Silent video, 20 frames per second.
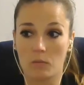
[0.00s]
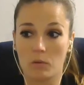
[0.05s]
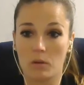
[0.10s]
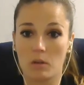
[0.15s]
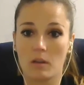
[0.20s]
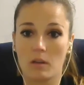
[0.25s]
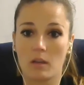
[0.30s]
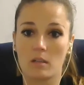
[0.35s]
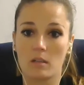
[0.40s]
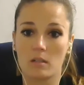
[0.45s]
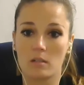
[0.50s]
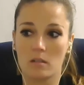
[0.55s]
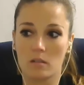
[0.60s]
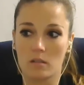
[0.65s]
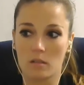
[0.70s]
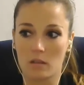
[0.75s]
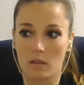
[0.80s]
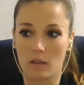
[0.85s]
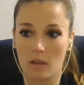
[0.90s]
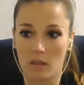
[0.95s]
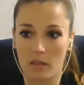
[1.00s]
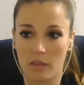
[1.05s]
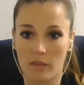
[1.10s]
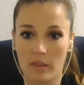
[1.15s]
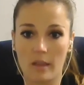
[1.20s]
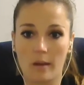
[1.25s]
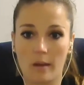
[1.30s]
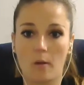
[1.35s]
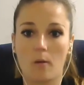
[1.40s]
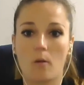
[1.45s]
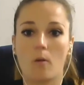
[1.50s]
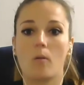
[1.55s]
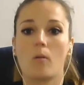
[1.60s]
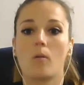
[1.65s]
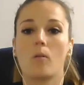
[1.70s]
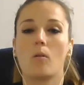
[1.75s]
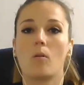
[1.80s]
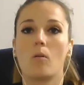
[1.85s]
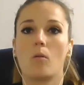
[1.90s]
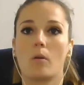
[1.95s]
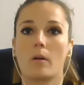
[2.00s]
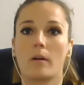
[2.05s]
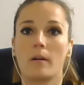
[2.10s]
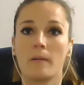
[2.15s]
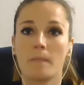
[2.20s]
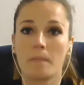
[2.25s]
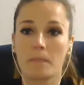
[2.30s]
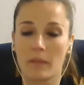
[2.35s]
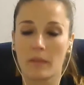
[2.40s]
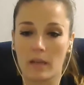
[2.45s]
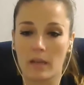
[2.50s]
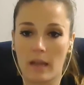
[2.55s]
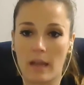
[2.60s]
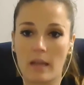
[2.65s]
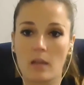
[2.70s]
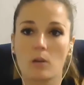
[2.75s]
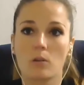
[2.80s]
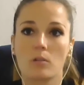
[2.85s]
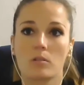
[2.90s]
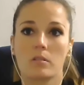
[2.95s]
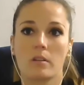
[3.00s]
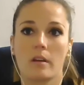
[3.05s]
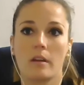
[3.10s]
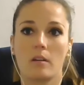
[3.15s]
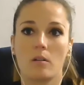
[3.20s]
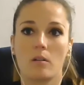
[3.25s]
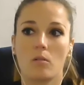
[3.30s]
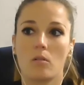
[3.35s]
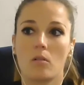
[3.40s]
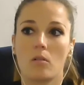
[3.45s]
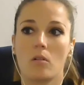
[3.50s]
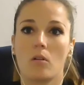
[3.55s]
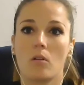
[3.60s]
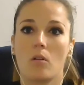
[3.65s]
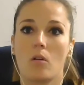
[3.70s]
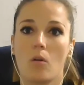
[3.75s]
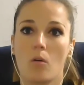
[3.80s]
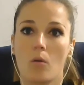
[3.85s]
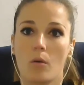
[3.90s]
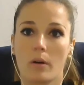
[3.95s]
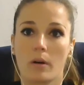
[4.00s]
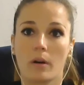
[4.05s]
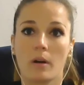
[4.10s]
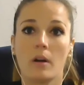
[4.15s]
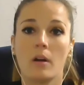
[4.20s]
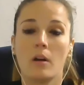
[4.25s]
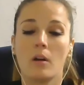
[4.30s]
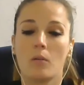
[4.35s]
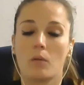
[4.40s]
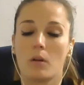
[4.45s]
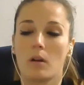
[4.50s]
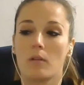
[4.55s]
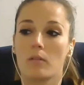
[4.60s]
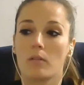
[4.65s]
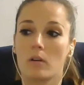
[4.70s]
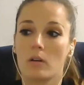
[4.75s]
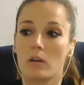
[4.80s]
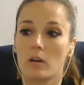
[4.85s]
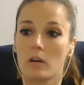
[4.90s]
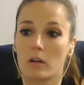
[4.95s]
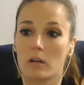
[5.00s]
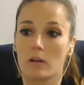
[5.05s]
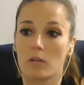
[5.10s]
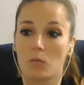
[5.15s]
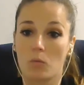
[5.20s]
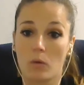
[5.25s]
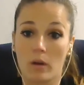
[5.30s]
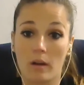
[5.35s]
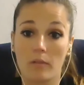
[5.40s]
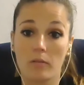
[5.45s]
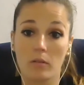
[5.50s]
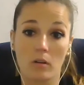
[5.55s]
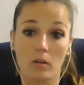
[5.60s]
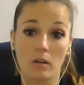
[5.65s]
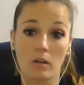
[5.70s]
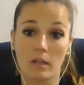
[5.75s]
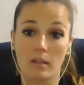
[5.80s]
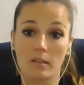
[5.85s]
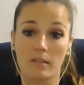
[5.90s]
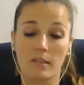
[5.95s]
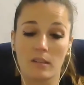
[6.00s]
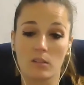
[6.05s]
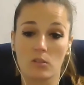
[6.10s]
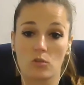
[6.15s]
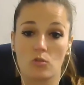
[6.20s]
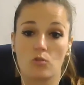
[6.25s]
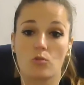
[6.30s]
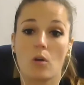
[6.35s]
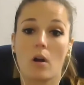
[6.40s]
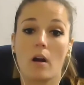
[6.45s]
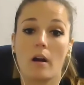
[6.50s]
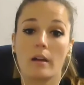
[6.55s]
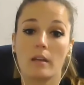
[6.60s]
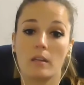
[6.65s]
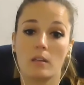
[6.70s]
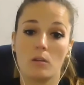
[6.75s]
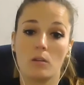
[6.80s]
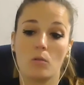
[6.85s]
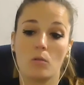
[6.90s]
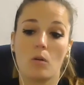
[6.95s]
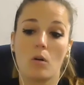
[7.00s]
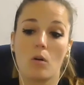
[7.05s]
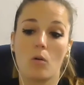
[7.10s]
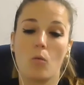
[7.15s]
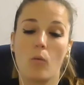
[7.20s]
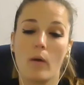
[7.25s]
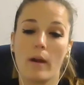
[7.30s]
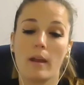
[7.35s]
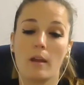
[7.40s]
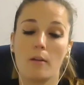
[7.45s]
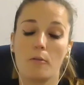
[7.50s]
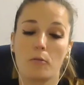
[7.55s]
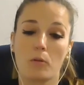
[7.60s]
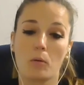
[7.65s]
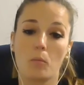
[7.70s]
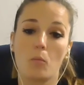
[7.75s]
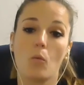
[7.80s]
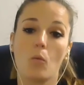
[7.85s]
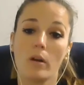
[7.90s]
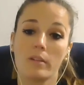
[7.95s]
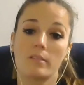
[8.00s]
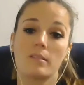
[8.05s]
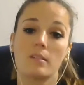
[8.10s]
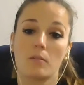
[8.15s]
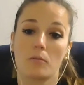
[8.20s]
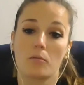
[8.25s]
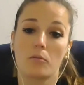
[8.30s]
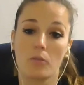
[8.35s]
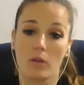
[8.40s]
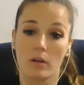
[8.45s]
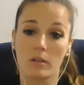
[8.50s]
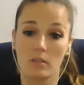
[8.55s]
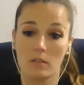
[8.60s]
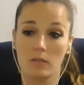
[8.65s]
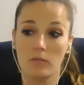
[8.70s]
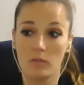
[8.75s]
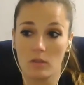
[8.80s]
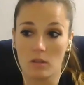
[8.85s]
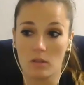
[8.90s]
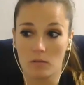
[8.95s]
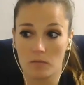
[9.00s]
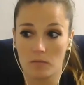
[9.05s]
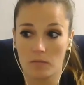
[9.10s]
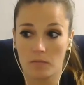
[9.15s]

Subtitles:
When you get into that sinkhole or that anger cycle or whatever it is that's drawing you away from what's in front of you,